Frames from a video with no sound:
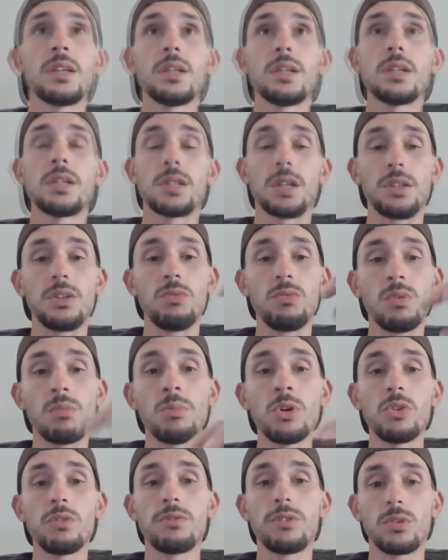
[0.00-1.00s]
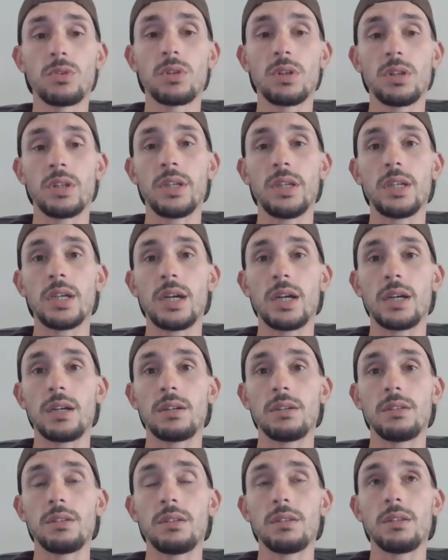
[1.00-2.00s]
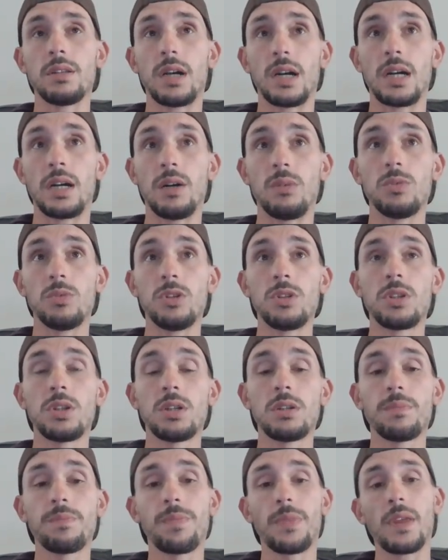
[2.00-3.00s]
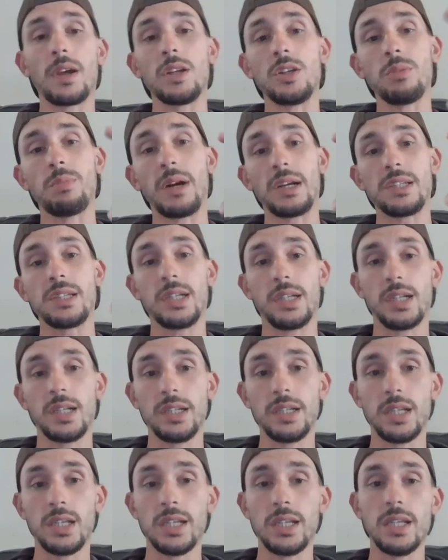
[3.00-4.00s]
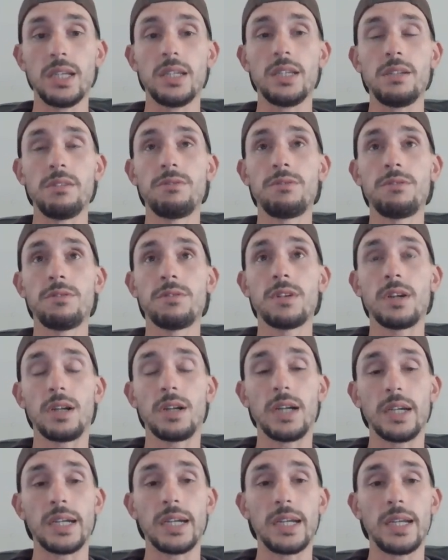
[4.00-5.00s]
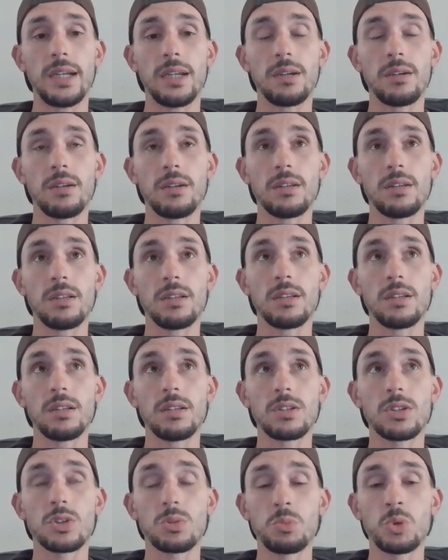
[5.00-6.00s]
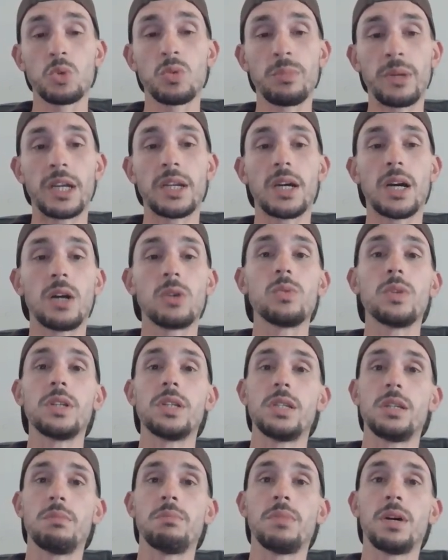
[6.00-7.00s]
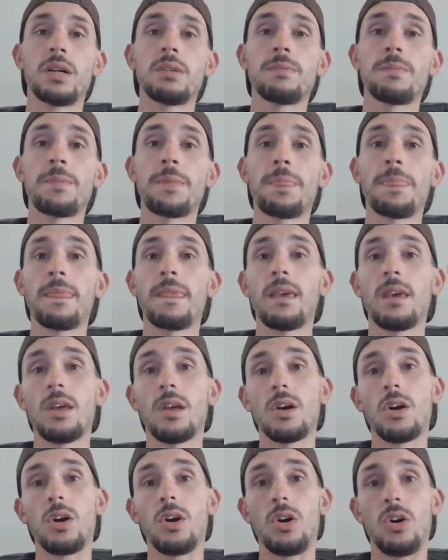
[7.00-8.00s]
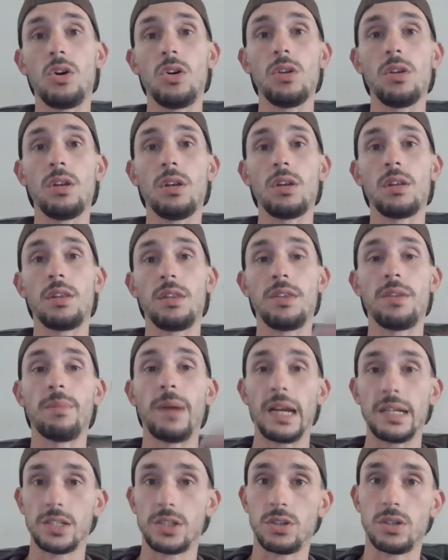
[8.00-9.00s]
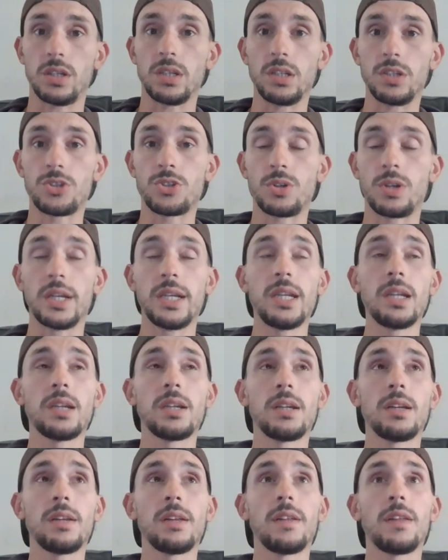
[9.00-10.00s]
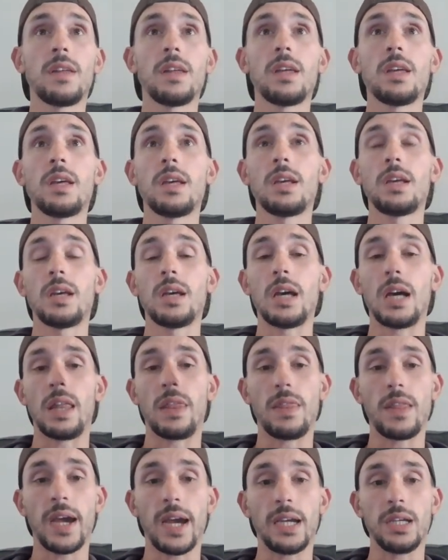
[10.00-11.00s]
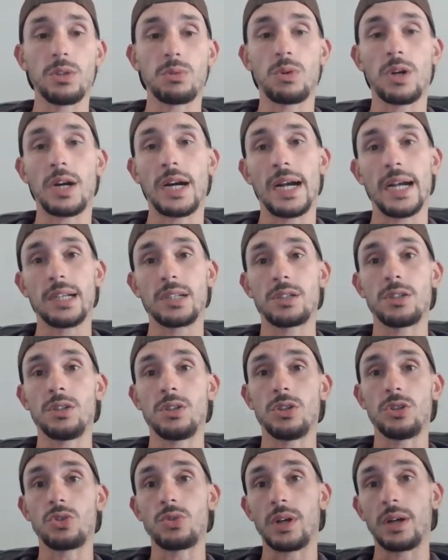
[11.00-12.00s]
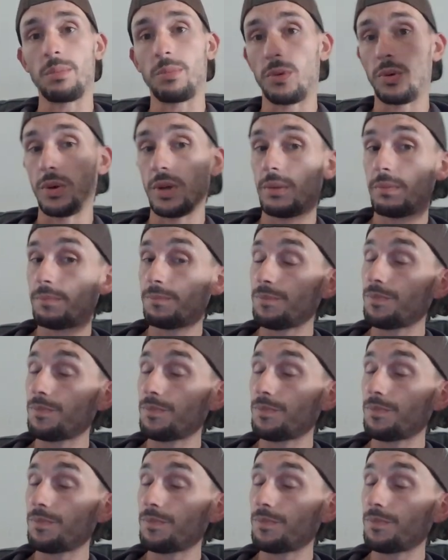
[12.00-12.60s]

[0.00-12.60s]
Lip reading: So you remove all of the heartwood, and you basically leave a small amount of holding timber on the back side of the tree, and that is what acts as your trigger point.